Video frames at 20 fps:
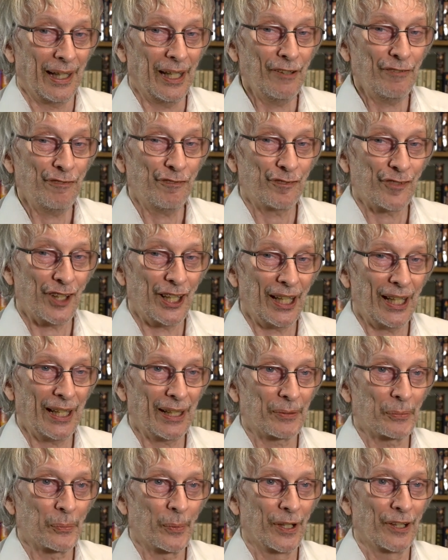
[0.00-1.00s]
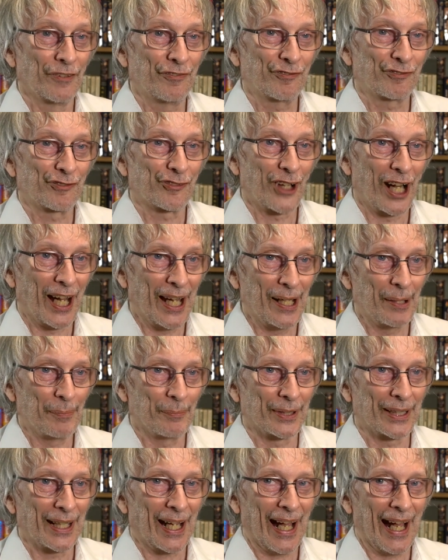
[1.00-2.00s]
if it were
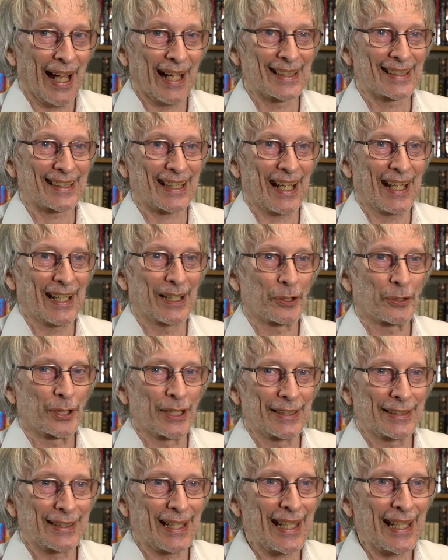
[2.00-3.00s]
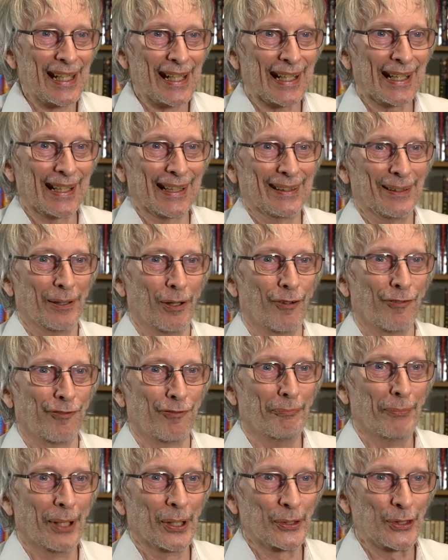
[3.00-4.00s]
framed as a critique
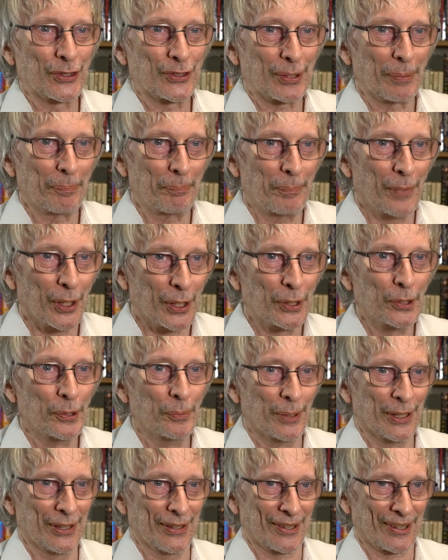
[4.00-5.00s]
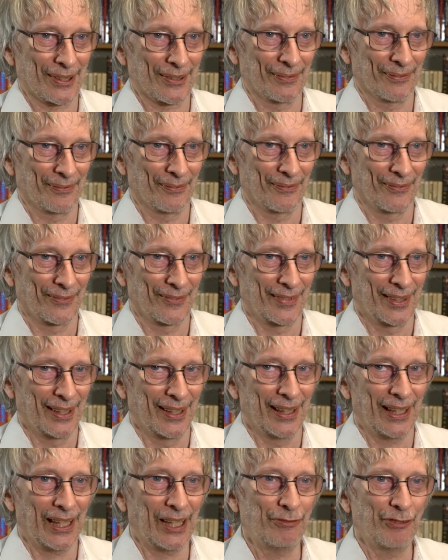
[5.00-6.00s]
of most humans,
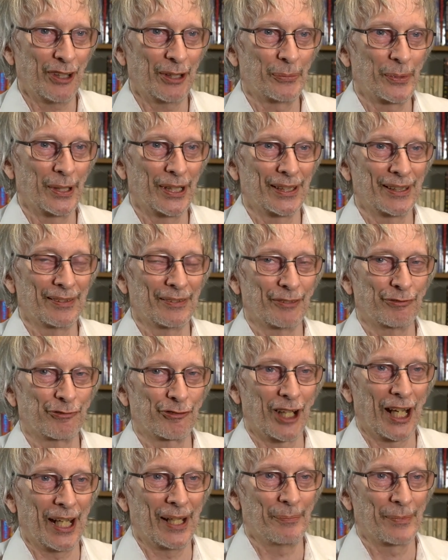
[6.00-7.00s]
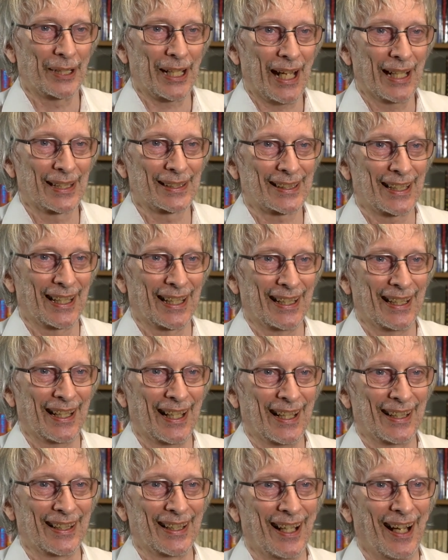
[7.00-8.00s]
if it were framed as
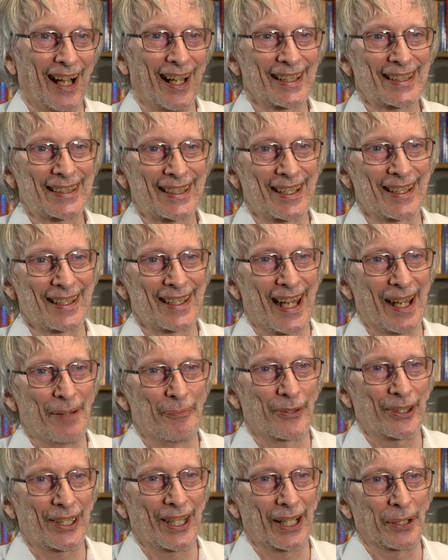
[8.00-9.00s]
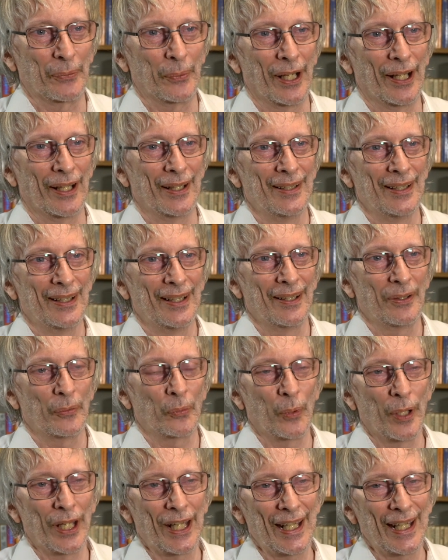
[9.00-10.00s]
a, an us and them thing where
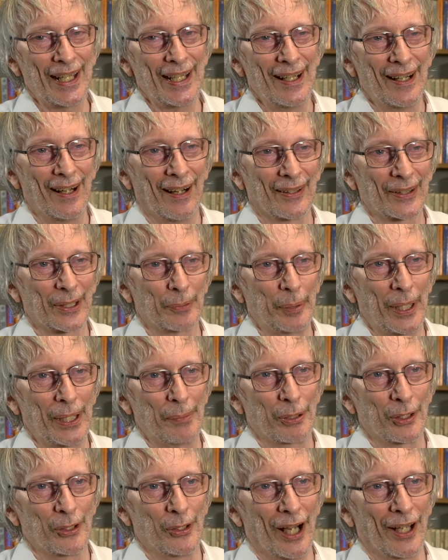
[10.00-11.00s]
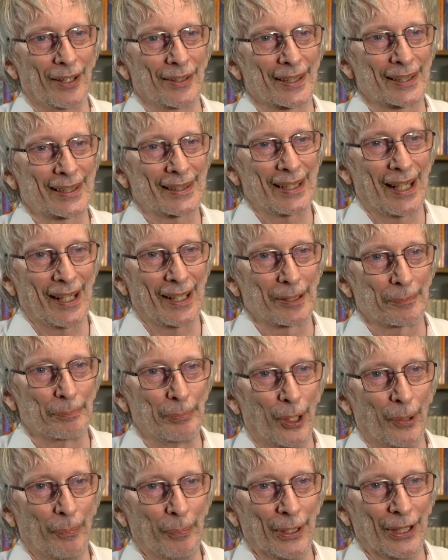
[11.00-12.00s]
we are the people who
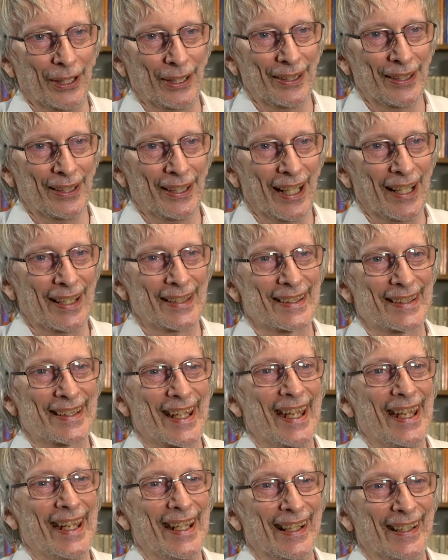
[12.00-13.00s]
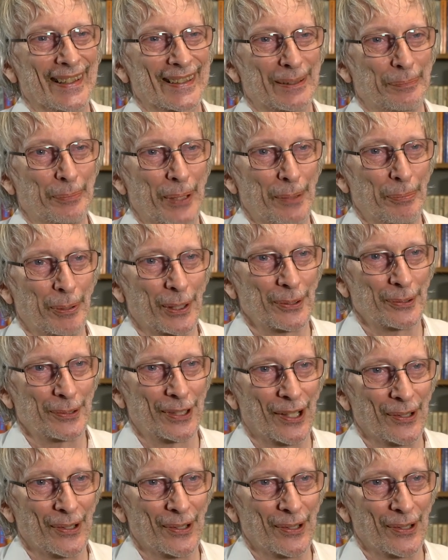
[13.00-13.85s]
understand Popper and they are the people who